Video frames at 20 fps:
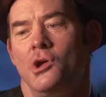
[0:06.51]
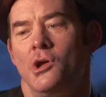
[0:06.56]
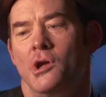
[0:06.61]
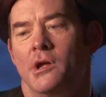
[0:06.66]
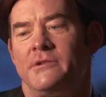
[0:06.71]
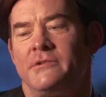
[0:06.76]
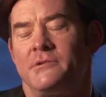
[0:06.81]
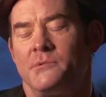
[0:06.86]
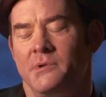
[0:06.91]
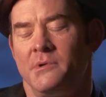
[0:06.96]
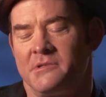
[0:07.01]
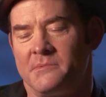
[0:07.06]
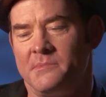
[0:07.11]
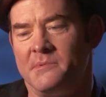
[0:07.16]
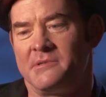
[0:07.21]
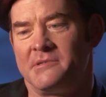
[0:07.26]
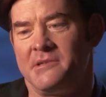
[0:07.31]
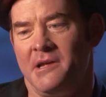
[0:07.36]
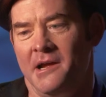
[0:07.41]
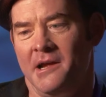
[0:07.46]
It's
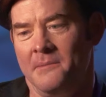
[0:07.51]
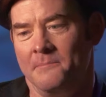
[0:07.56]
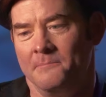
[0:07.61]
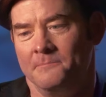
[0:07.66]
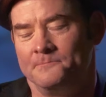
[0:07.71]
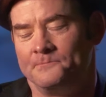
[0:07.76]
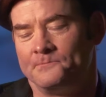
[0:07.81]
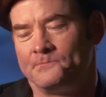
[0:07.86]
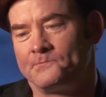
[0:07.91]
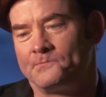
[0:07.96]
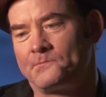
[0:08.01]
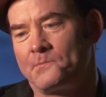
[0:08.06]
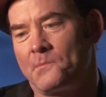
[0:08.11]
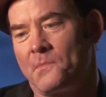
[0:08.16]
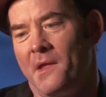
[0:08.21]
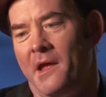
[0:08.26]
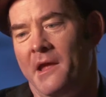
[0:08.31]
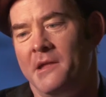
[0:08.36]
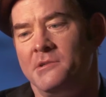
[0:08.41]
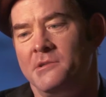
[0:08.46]
Christmas time,
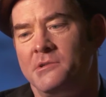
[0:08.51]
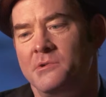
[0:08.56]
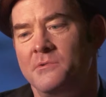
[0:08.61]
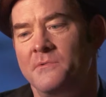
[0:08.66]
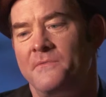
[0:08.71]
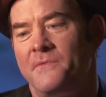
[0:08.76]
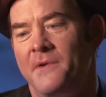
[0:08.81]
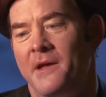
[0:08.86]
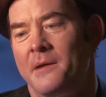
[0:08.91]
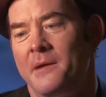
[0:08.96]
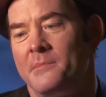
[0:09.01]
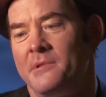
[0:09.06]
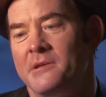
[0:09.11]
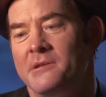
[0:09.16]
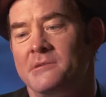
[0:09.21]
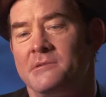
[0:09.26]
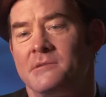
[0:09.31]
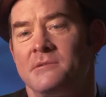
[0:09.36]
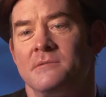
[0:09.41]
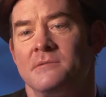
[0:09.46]
and two
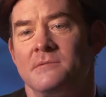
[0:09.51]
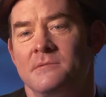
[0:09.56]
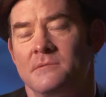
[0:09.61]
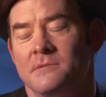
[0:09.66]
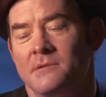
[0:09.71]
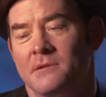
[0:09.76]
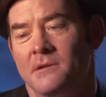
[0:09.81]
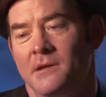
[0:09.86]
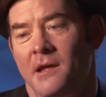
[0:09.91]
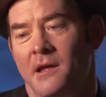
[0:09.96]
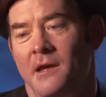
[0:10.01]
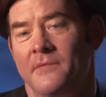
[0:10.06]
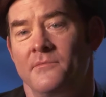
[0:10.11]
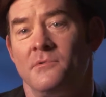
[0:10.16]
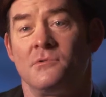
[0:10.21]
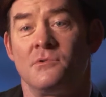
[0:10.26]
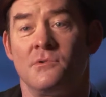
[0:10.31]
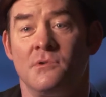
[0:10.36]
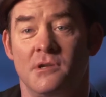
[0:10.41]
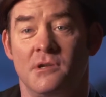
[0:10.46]
families have
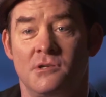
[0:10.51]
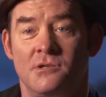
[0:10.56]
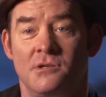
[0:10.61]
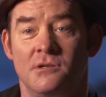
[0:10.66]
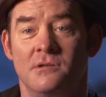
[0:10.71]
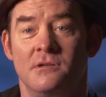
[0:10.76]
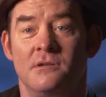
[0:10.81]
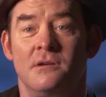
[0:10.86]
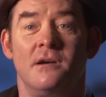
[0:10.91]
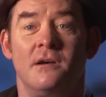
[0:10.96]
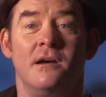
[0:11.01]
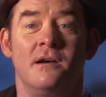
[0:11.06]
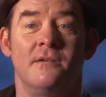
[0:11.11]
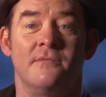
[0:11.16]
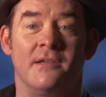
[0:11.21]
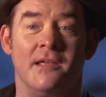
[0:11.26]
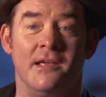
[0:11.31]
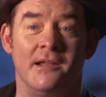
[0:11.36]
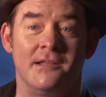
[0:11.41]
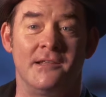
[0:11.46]
a tradition
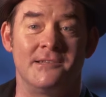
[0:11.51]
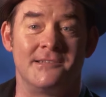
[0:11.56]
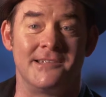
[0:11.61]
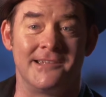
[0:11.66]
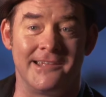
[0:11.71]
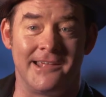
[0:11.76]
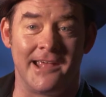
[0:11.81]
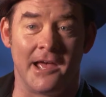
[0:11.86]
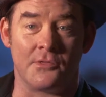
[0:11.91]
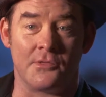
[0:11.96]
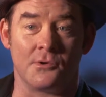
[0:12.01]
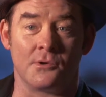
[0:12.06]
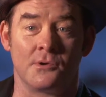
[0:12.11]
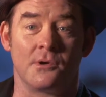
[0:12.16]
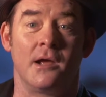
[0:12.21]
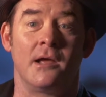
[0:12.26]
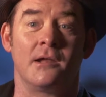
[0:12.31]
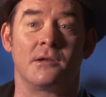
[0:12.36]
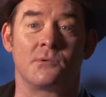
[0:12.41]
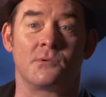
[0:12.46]
of getting
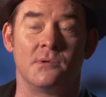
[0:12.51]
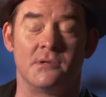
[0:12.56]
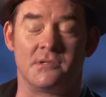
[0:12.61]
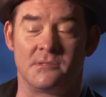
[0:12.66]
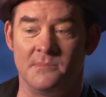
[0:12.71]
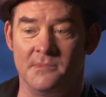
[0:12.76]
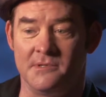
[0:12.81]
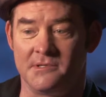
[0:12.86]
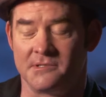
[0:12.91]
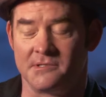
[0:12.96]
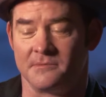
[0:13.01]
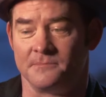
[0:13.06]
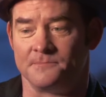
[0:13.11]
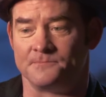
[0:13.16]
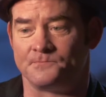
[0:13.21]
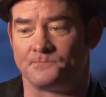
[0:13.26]
together at Christmas.